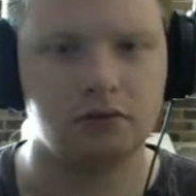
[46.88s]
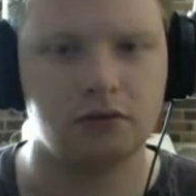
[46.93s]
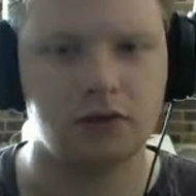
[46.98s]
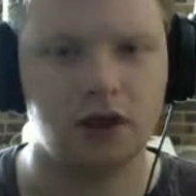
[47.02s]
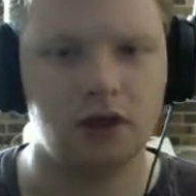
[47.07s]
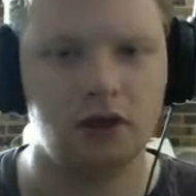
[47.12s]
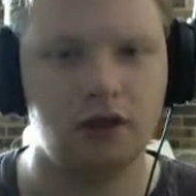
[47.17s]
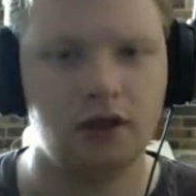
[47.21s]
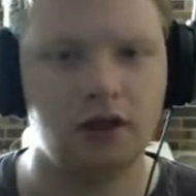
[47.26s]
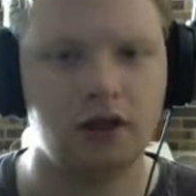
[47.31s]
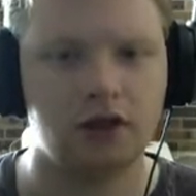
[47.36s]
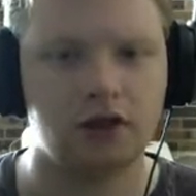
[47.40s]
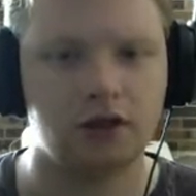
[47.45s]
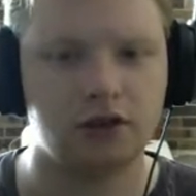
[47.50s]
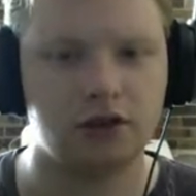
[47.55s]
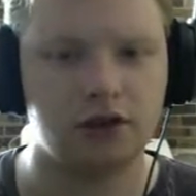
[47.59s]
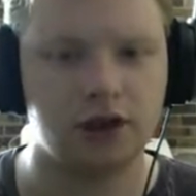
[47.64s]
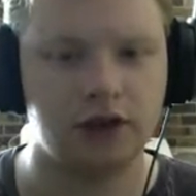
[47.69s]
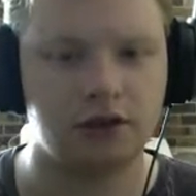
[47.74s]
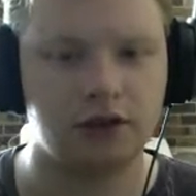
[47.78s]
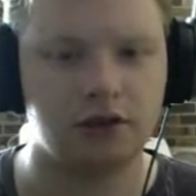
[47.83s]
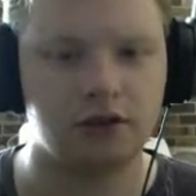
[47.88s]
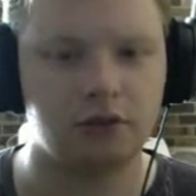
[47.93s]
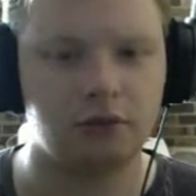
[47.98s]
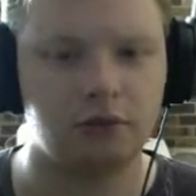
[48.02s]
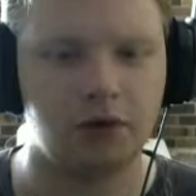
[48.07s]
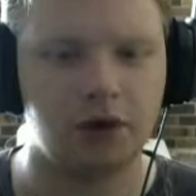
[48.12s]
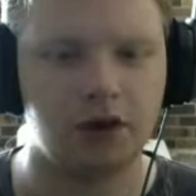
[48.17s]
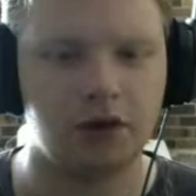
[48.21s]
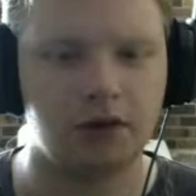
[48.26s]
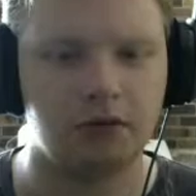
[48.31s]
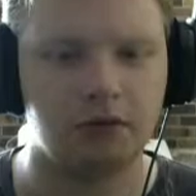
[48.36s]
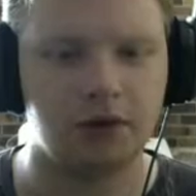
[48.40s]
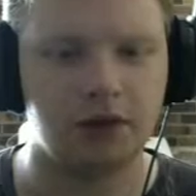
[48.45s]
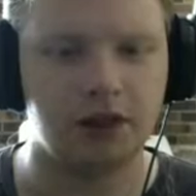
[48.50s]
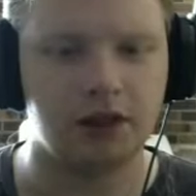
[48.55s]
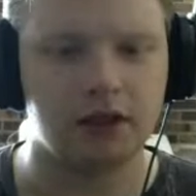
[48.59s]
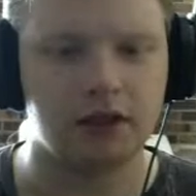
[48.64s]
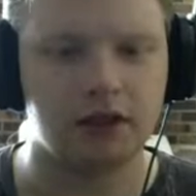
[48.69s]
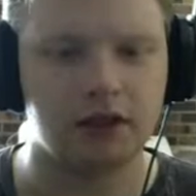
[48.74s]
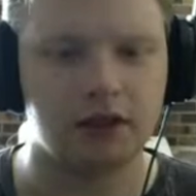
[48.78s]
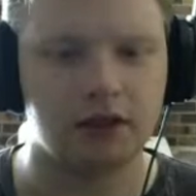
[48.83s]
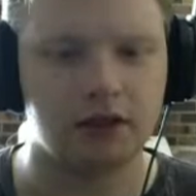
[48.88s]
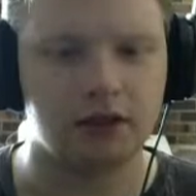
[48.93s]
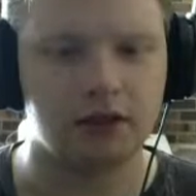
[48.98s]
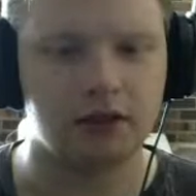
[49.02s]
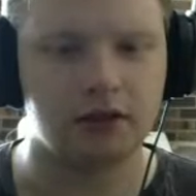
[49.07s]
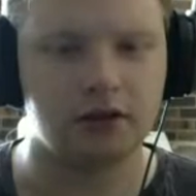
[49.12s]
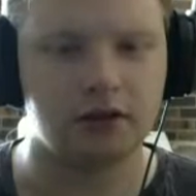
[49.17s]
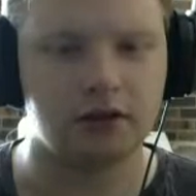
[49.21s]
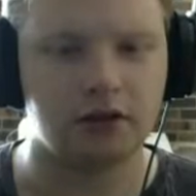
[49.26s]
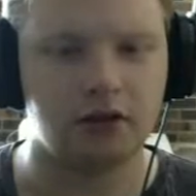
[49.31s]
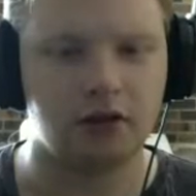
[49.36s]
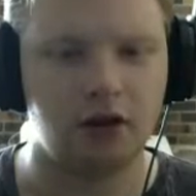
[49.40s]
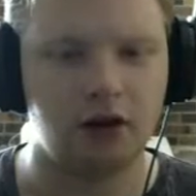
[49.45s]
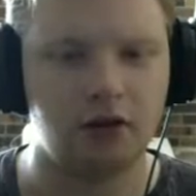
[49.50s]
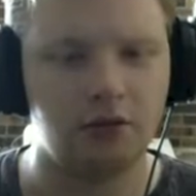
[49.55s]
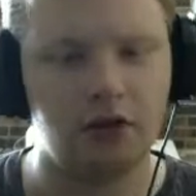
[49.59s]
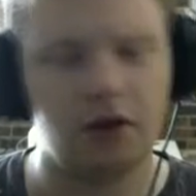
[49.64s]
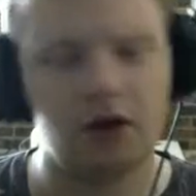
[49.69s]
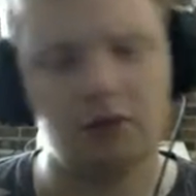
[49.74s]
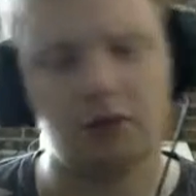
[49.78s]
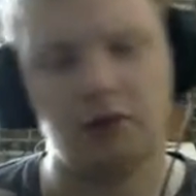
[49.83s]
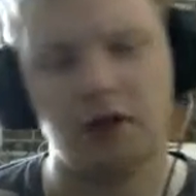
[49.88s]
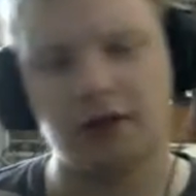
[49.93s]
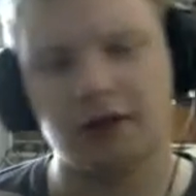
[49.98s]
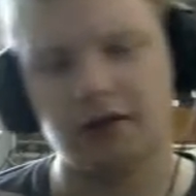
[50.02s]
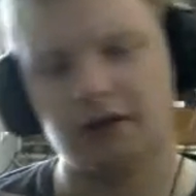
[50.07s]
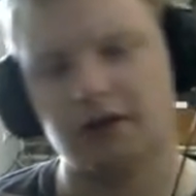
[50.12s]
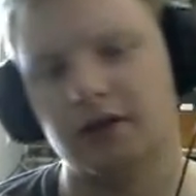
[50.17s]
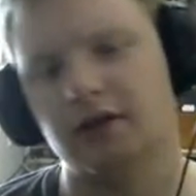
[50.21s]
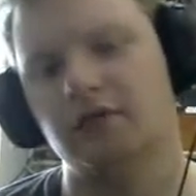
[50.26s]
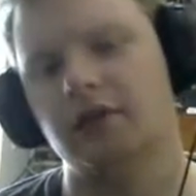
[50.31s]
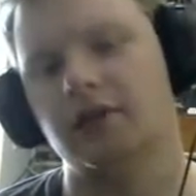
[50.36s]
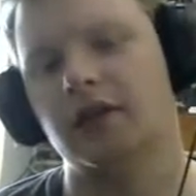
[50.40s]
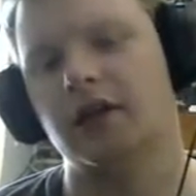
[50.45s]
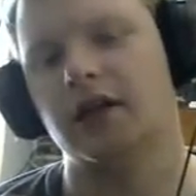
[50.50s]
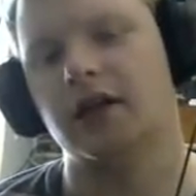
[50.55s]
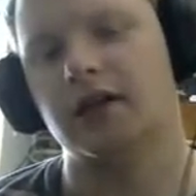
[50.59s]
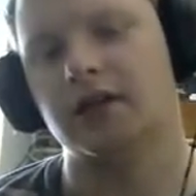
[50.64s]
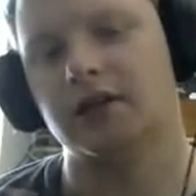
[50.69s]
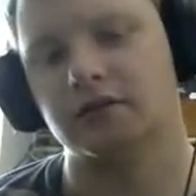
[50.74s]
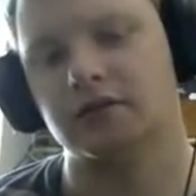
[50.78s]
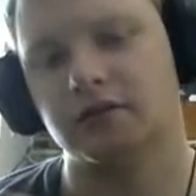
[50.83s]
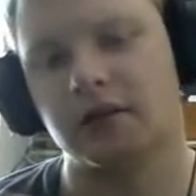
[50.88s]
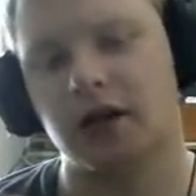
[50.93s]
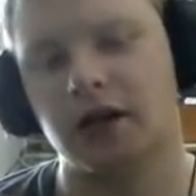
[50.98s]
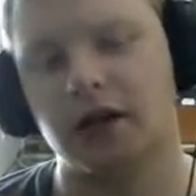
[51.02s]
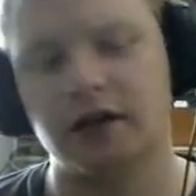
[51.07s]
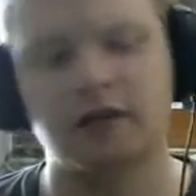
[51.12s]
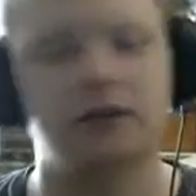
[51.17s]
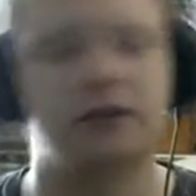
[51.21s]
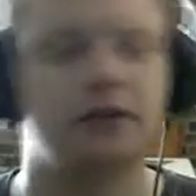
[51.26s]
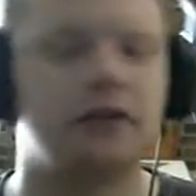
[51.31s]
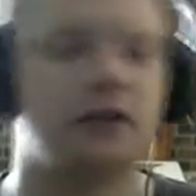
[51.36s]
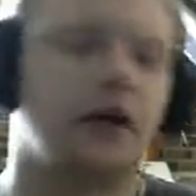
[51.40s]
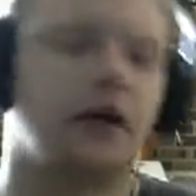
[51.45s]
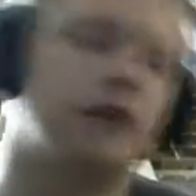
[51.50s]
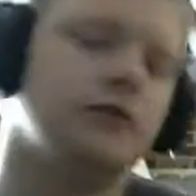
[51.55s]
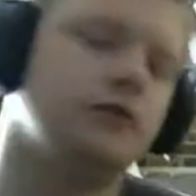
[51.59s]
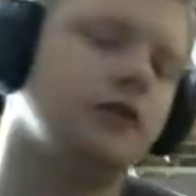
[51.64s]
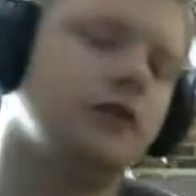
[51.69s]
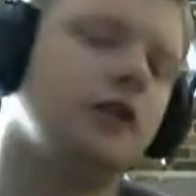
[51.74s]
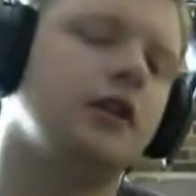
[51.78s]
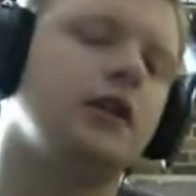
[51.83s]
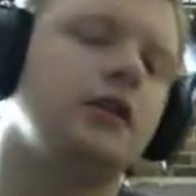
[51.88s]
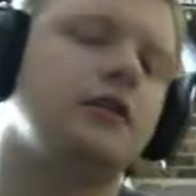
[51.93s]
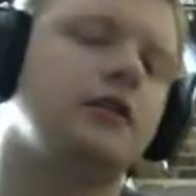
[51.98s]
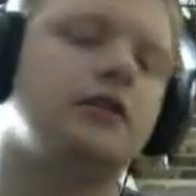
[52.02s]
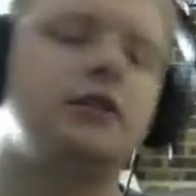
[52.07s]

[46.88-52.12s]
I really should change the body piece, and I might muck around with the custom character after this